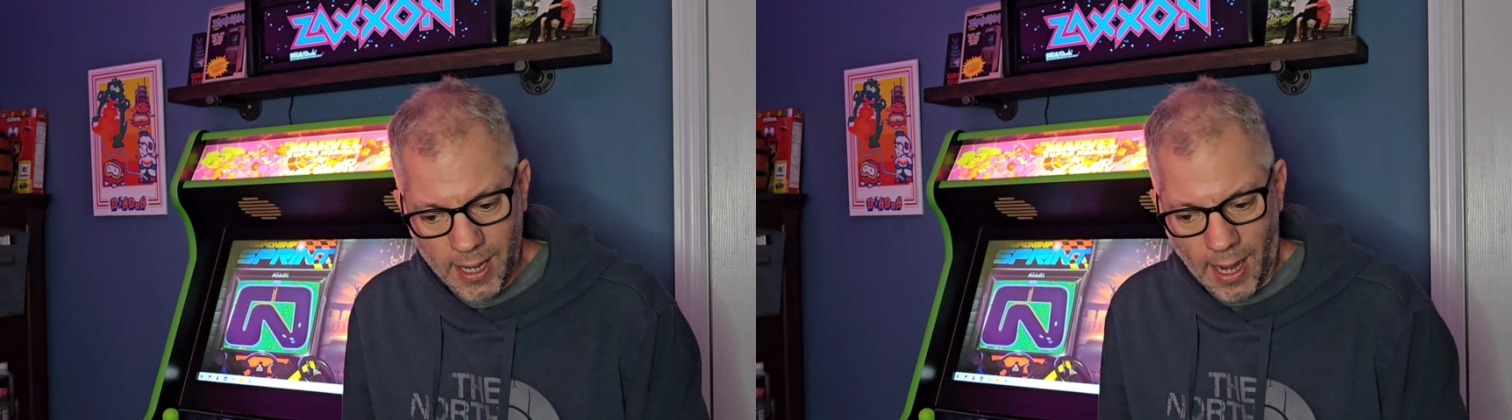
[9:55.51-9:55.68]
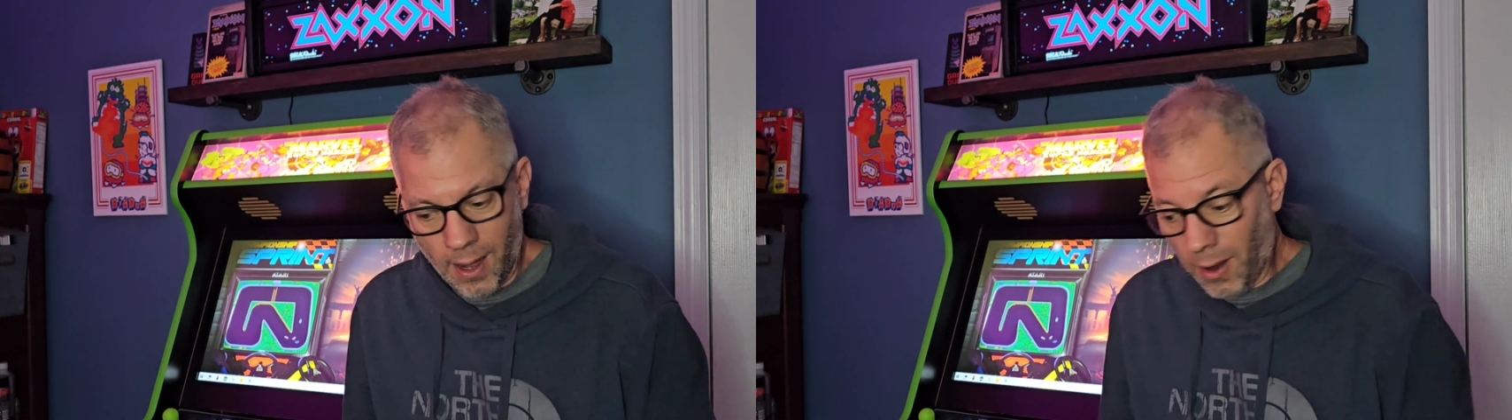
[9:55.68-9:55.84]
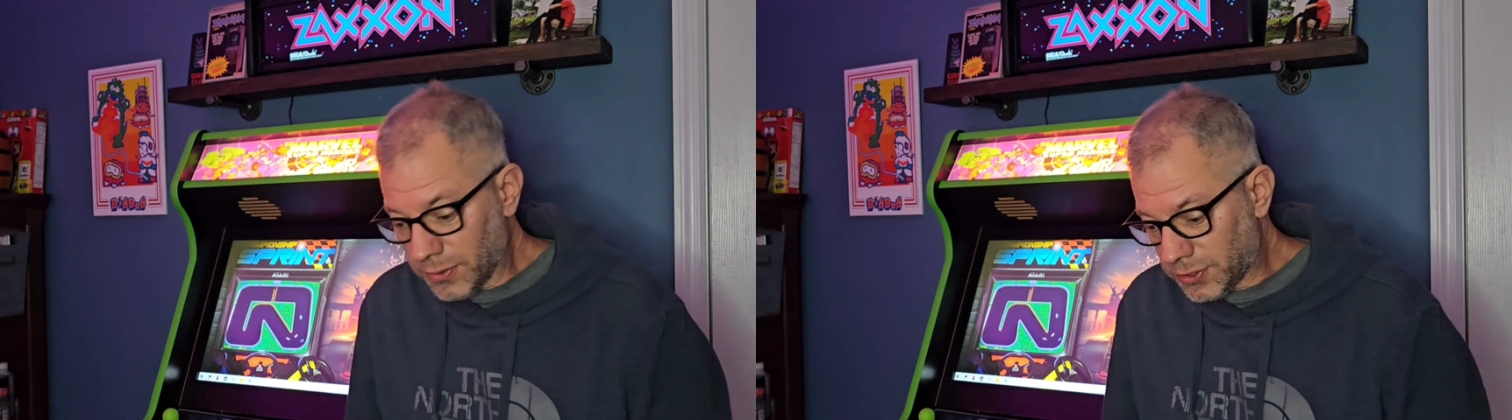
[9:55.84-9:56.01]

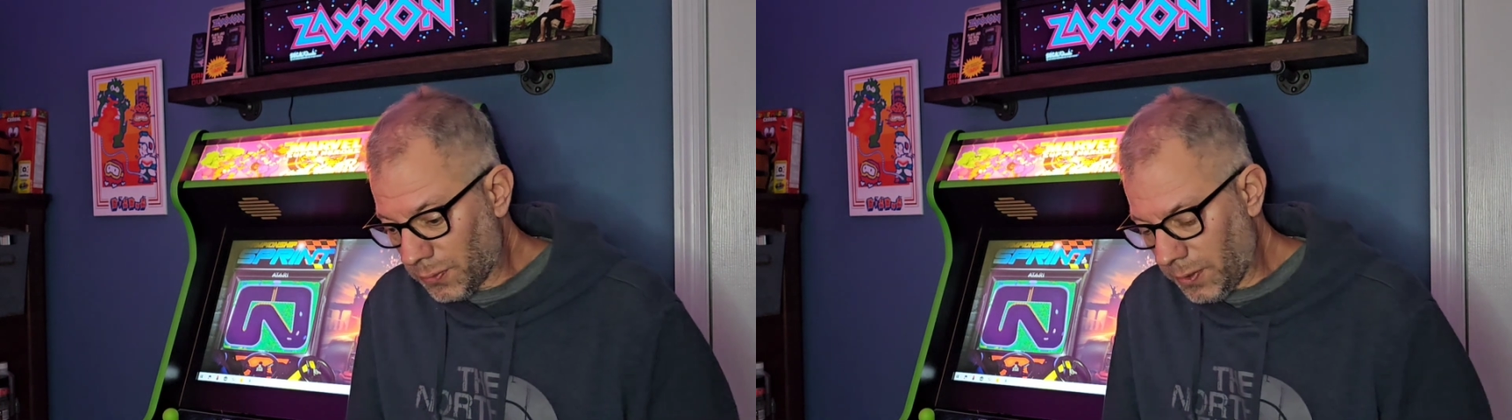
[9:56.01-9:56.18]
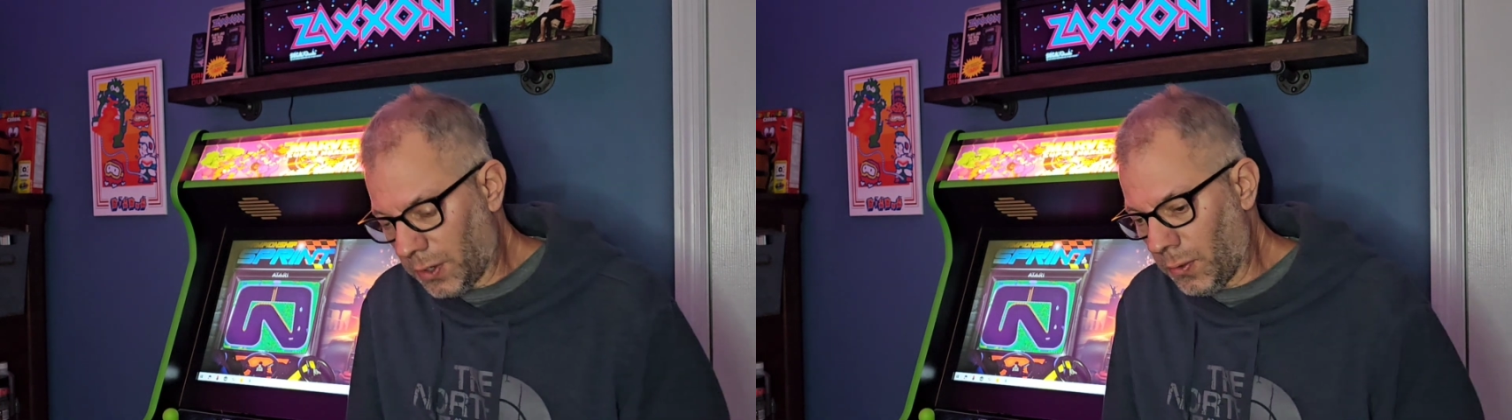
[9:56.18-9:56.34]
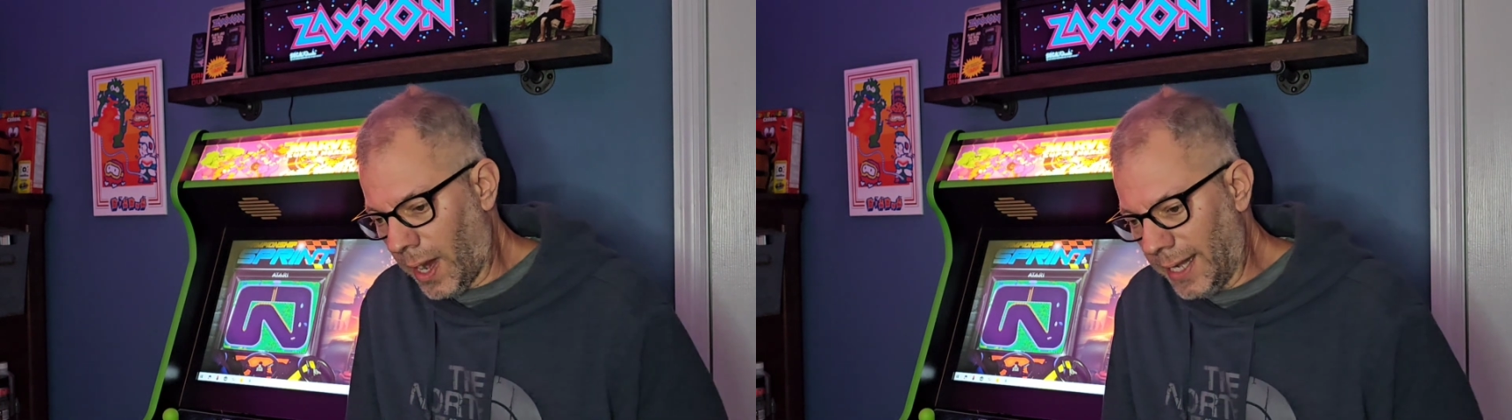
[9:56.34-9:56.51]
I also
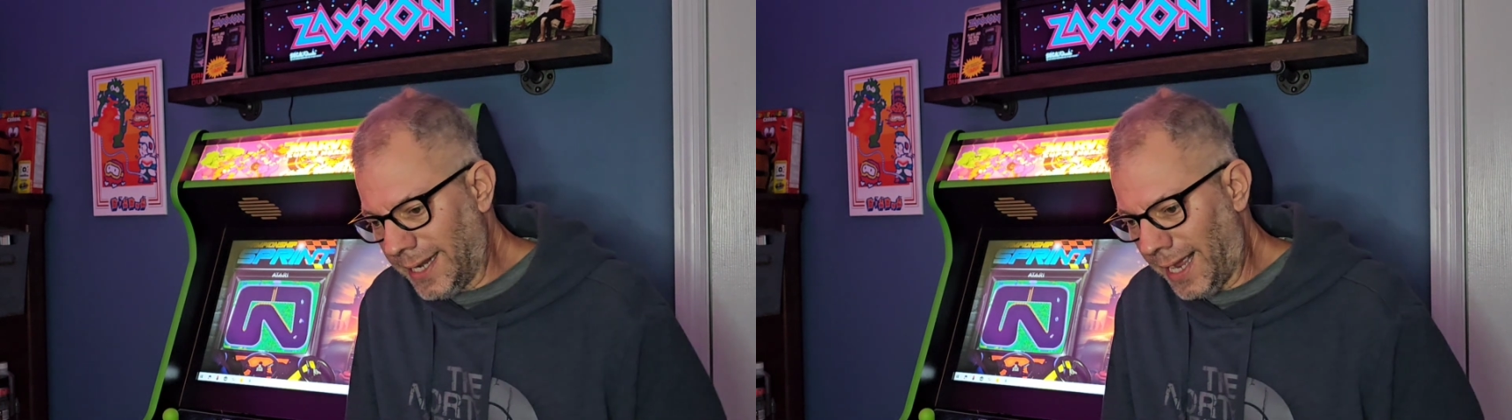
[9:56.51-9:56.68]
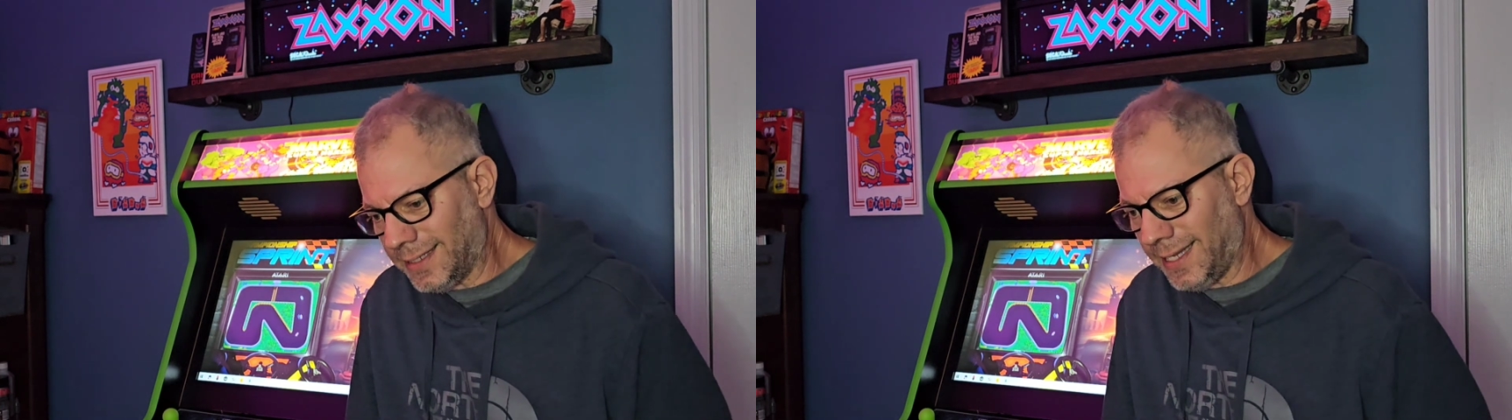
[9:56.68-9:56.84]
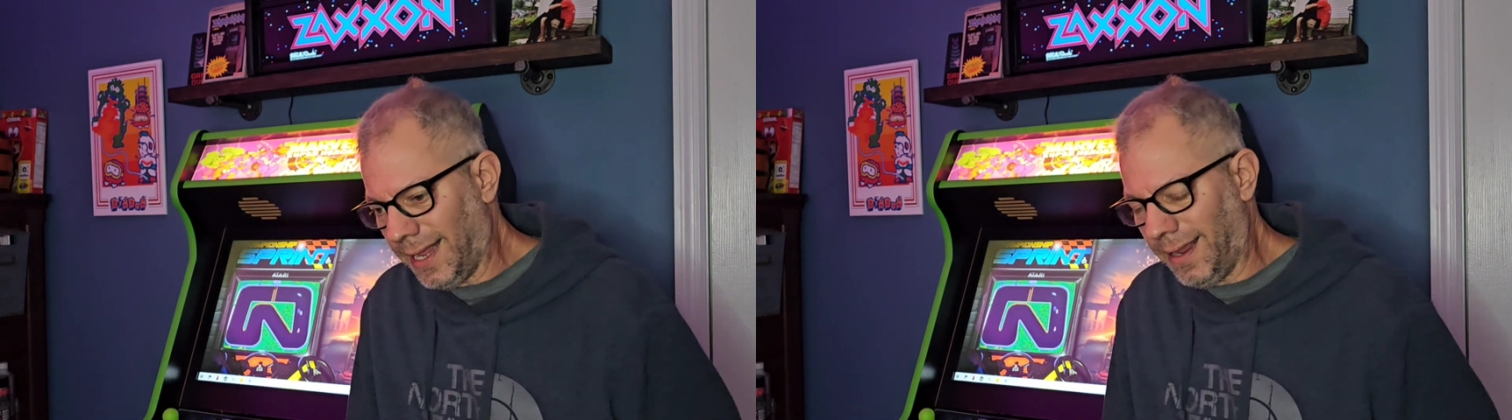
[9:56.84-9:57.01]
regret
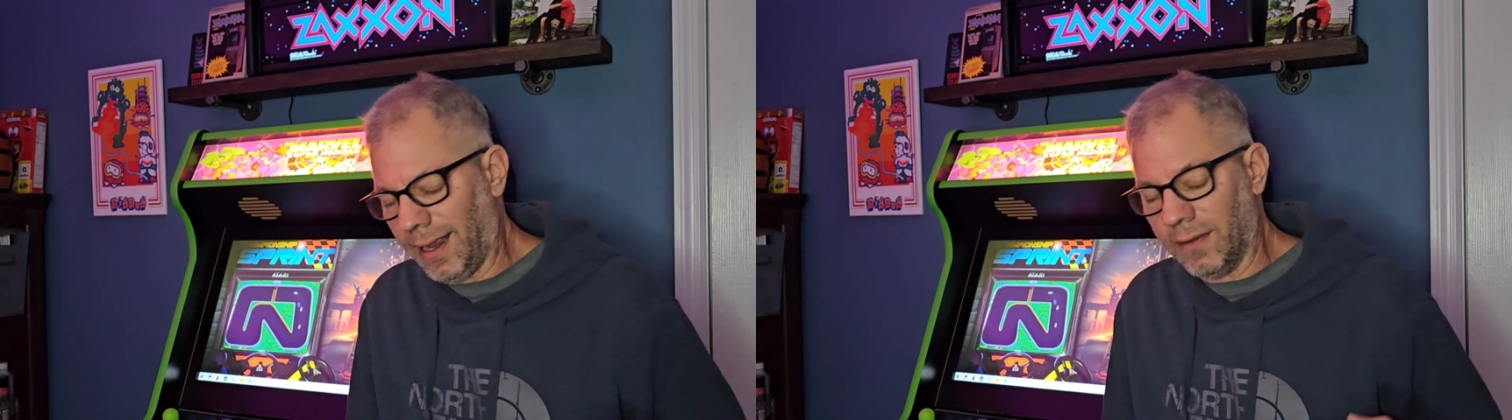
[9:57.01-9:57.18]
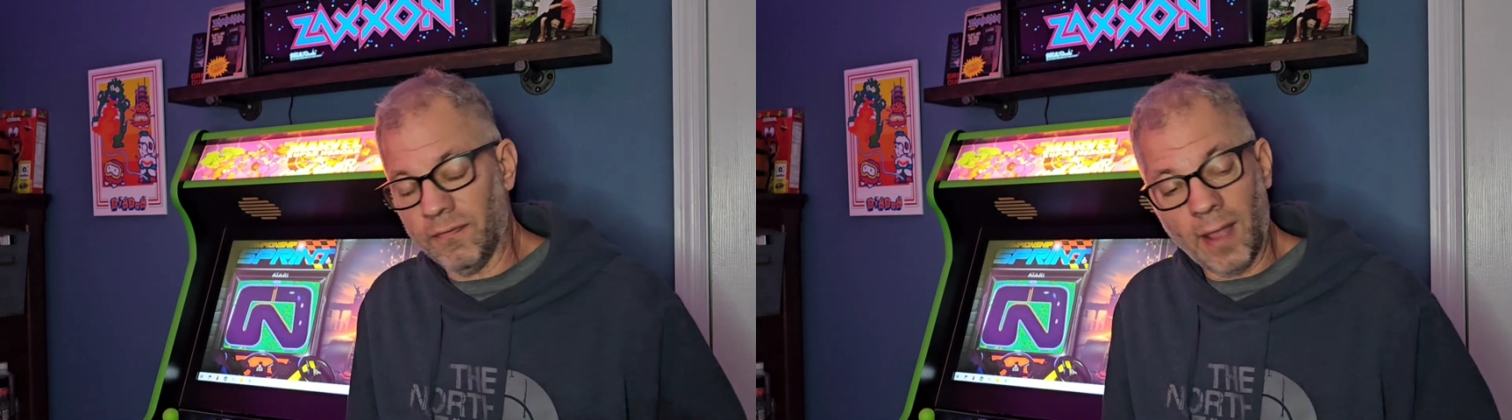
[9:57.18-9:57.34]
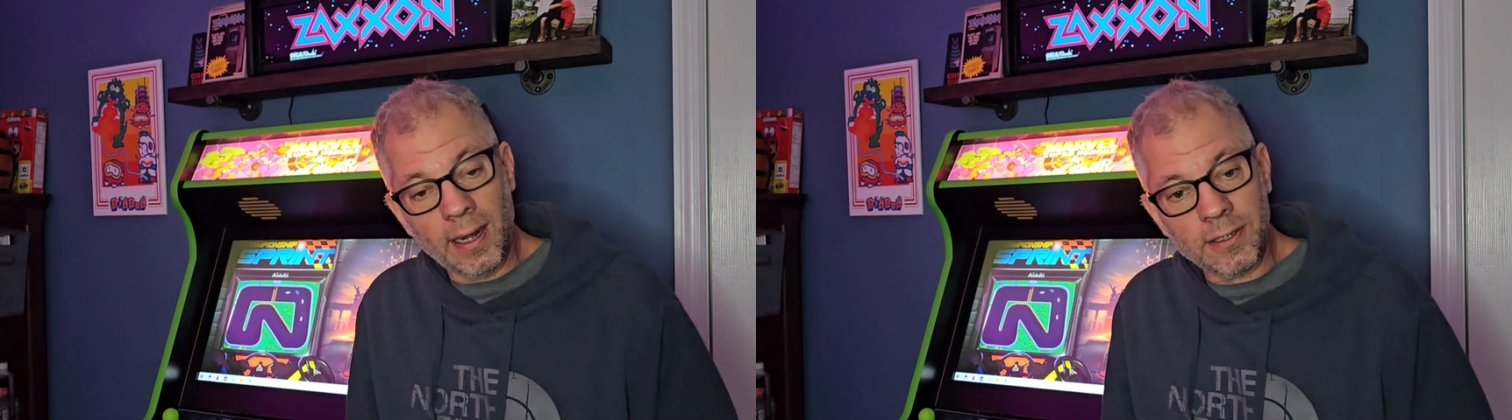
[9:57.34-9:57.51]
not taking
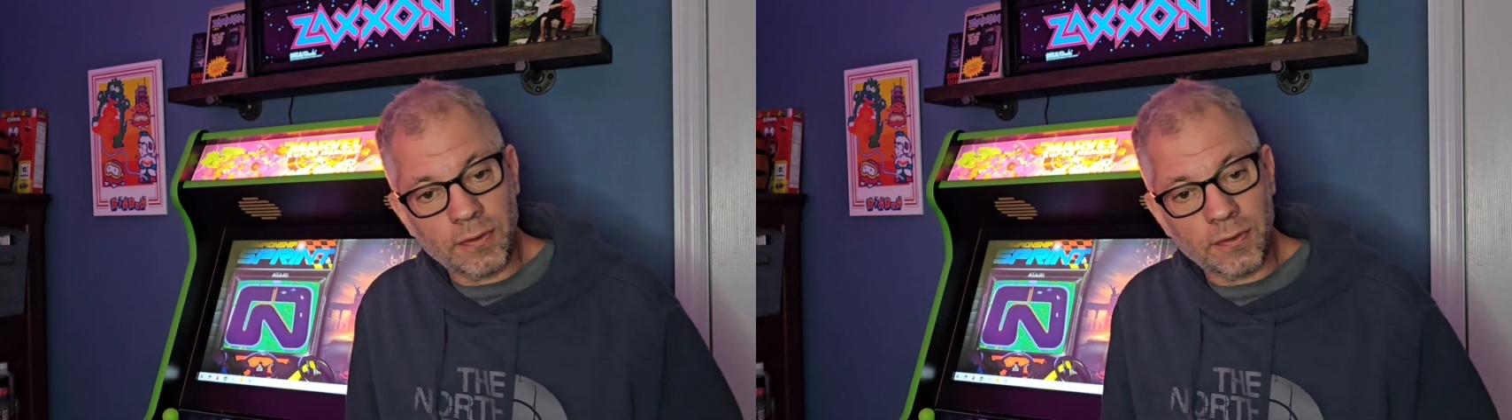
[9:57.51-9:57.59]
advantage